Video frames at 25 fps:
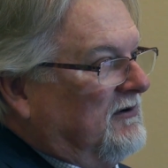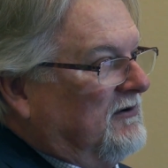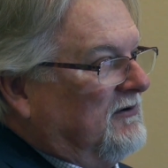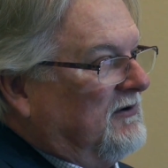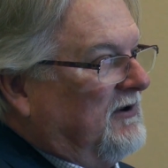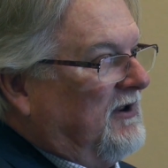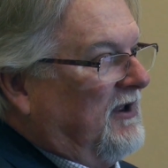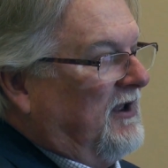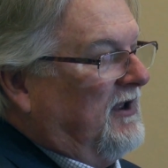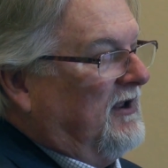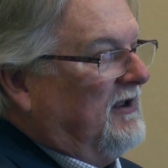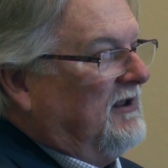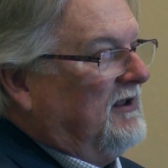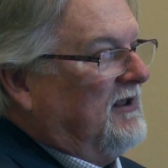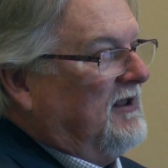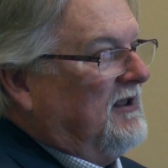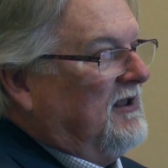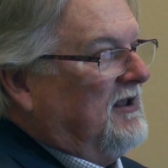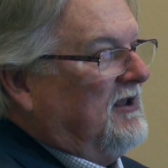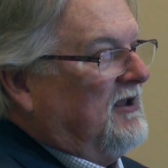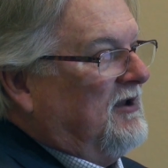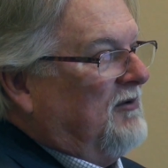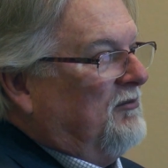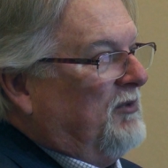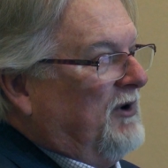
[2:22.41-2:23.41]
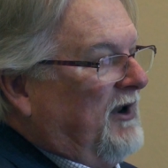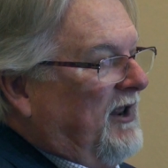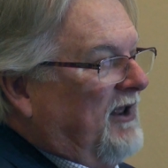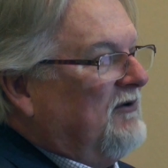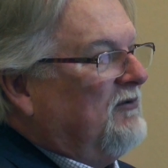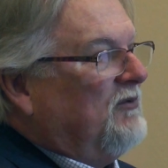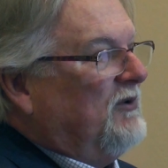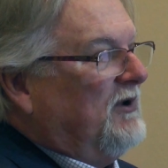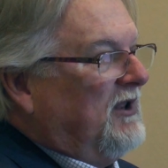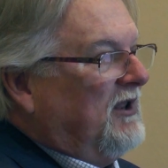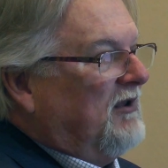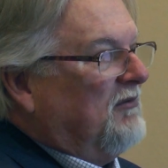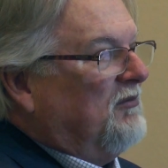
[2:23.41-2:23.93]
Okay, but
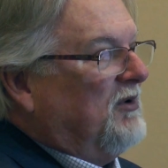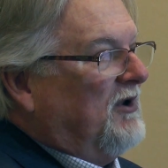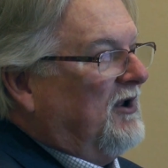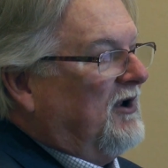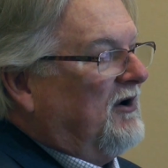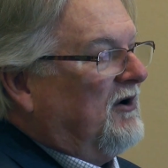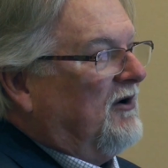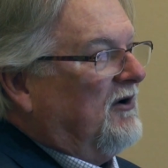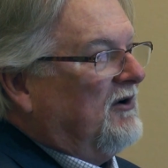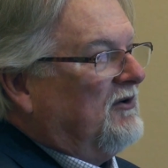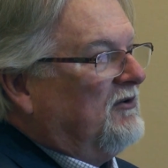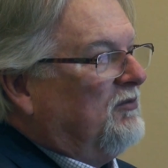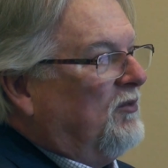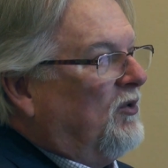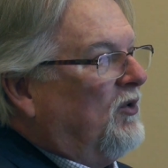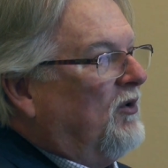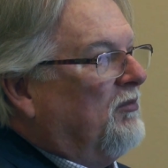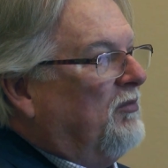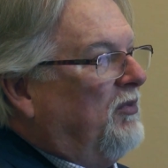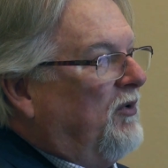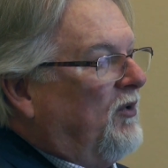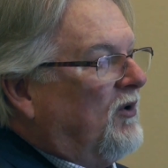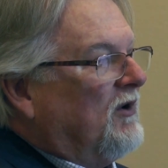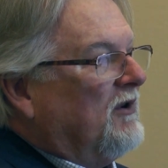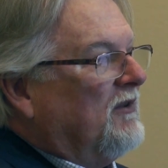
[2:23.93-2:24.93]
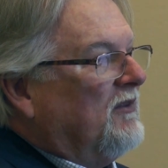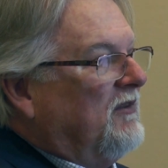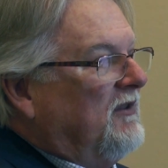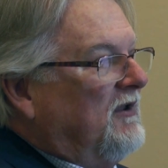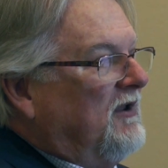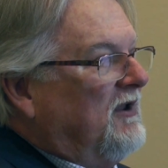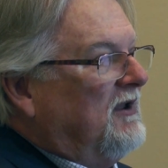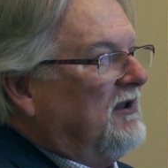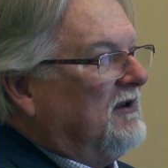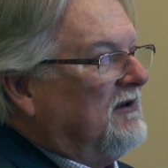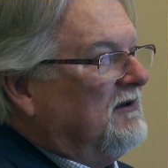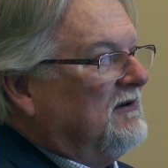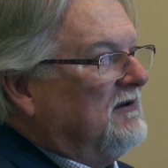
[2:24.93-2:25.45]
as we get bigger, it's more important
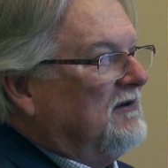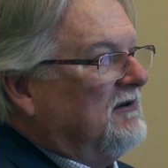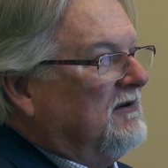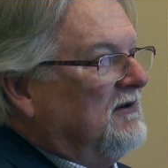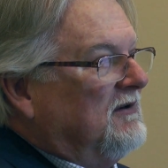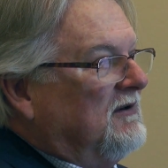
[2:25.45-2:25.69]
then